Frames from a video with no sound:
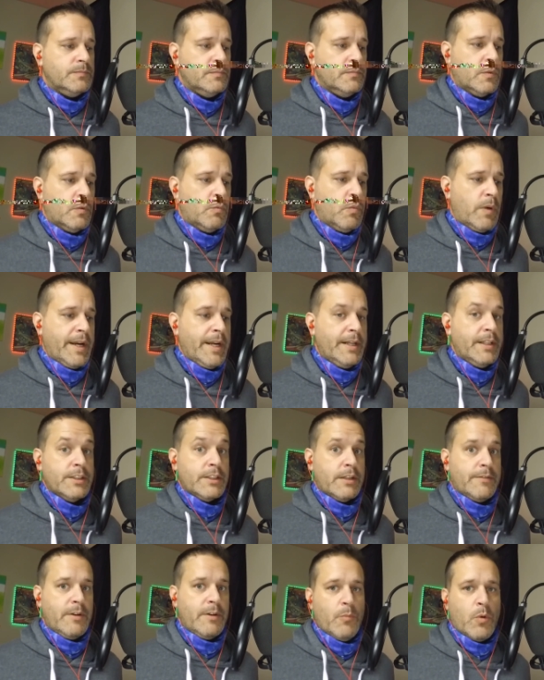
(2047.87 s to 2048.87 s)
we
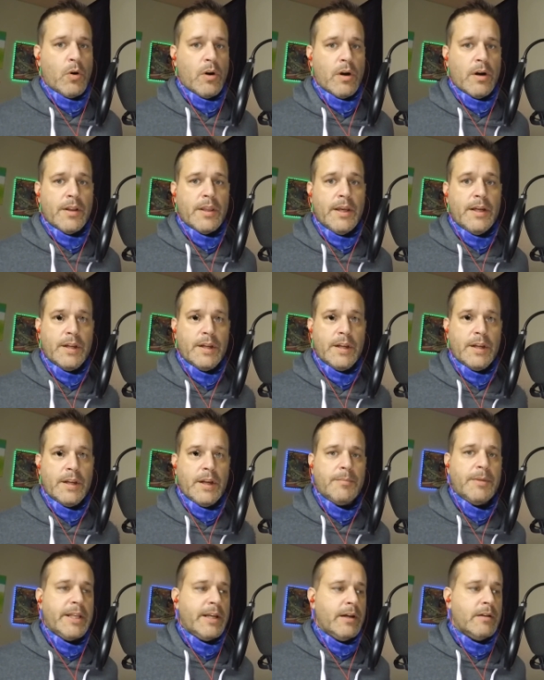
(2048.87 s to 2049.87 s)
deserve it more than
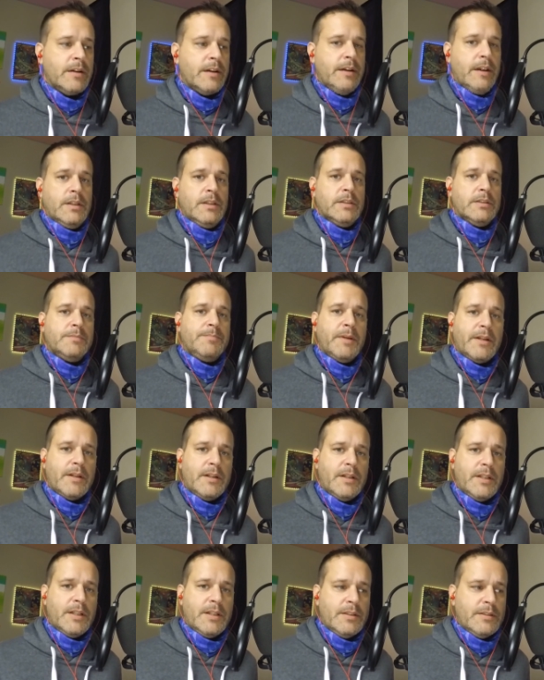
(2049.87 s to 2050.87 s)
somebody else does,
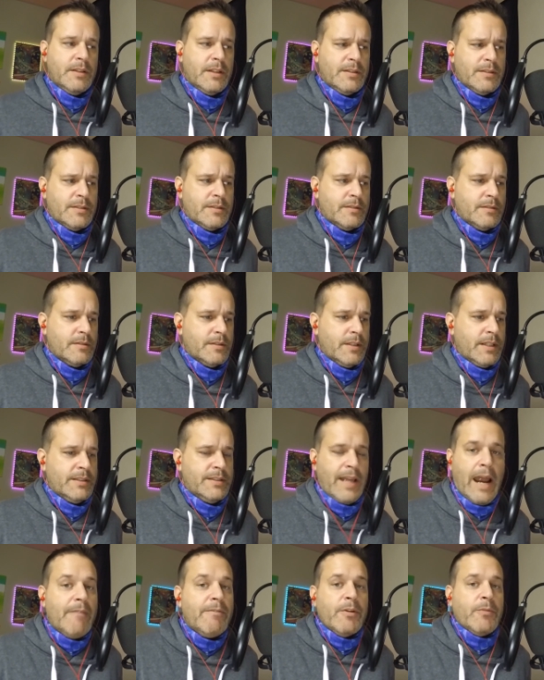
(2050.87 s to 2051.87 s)
because it's
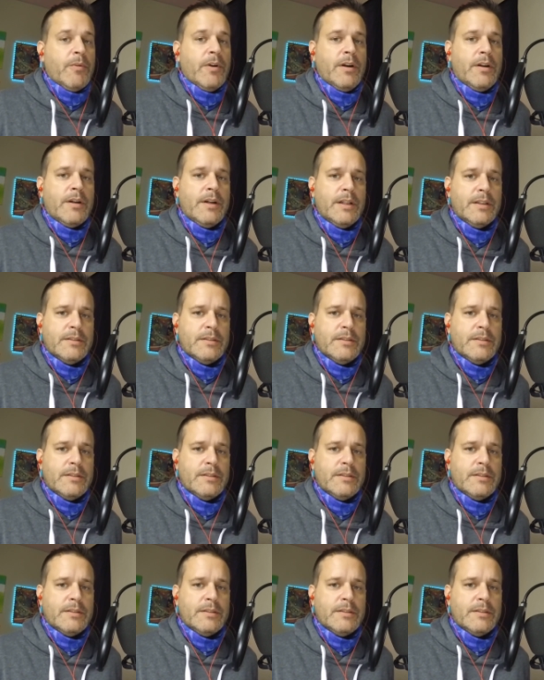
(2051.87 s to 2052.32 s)
everywhere.